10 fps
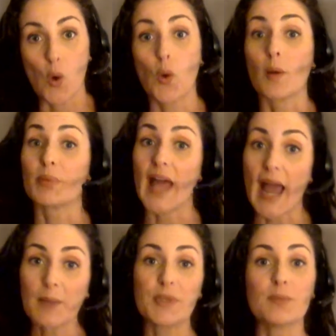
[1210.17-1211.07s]
or
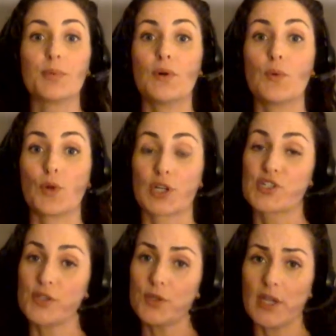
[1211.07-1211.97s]
Black people were
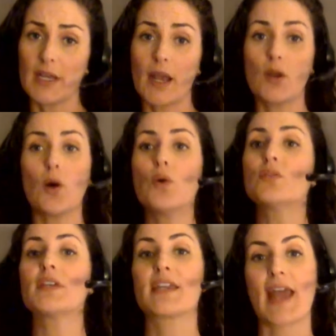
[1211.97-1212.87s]
excluded and
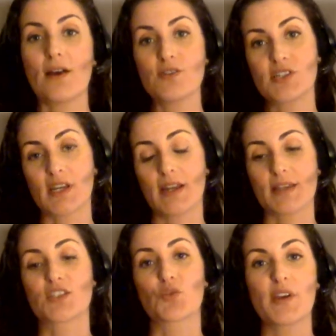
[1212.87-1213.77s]
only counted
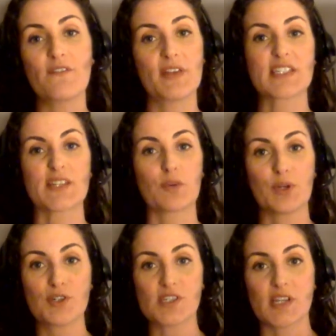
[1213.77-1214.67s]
as 3/5 of a
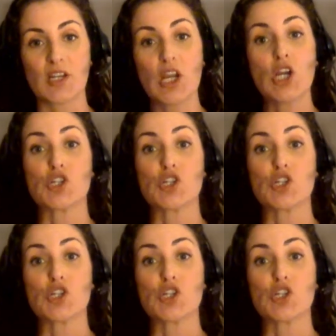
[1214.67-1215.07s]
person